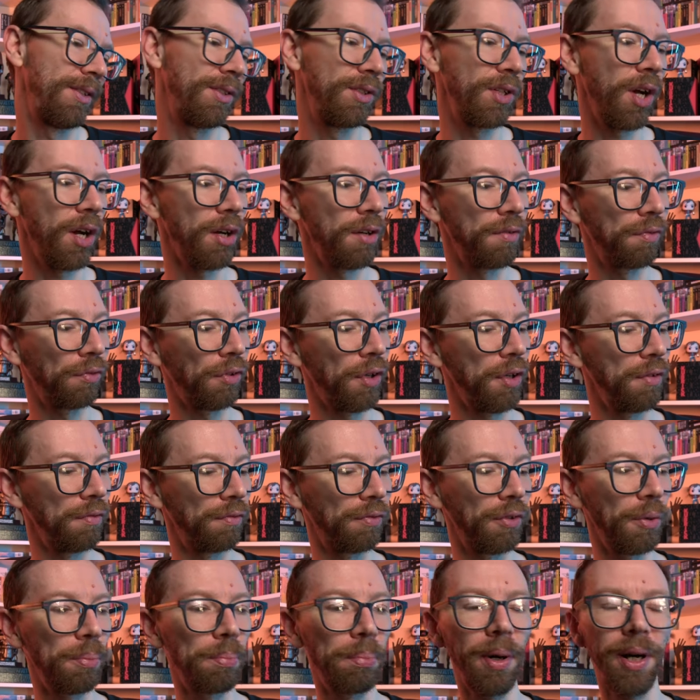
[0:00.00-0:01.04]
dogfight
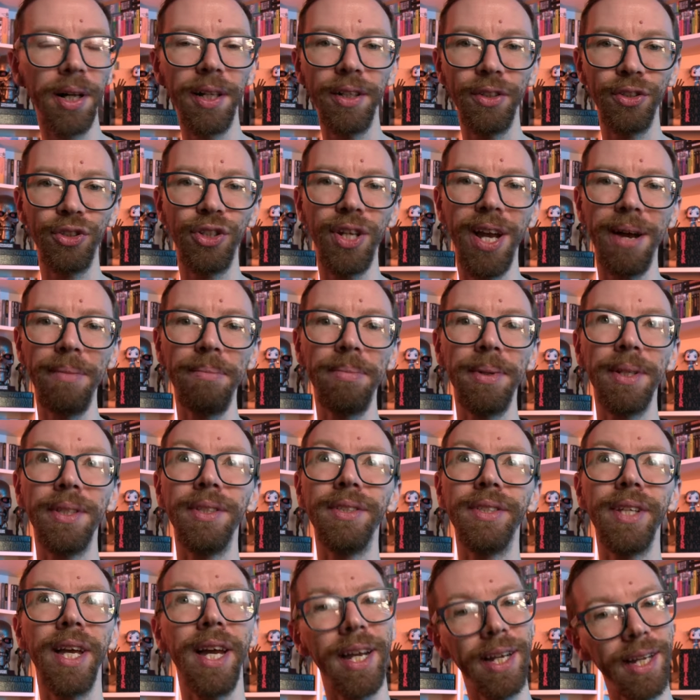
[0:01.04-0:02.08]
football
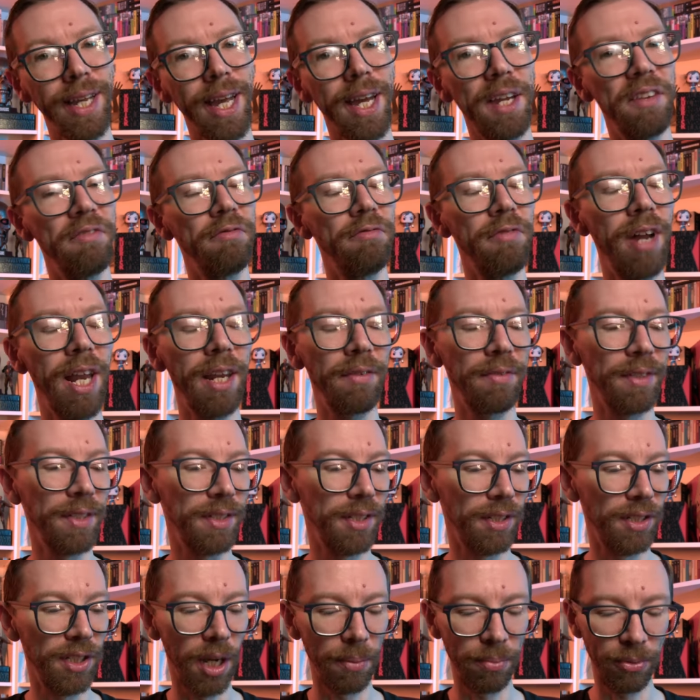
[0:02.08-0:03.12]
champions, again relevant
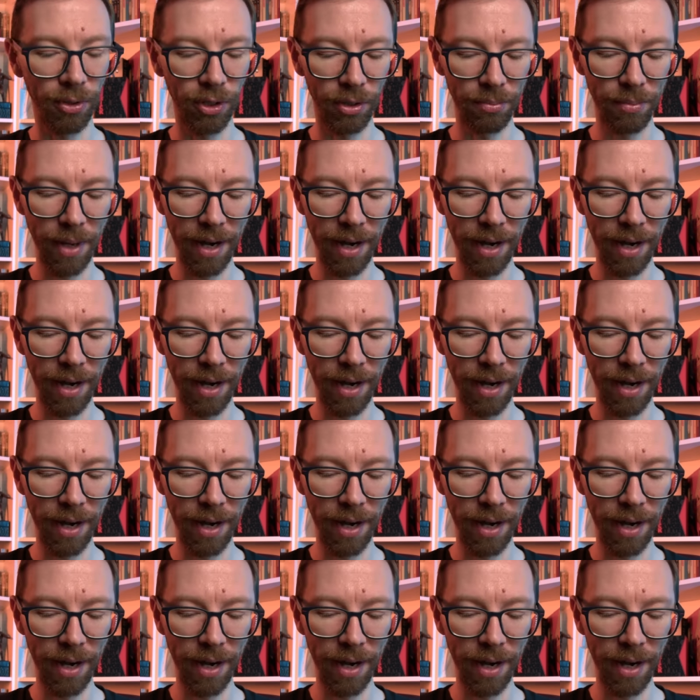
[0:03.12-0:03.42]
to Top Gun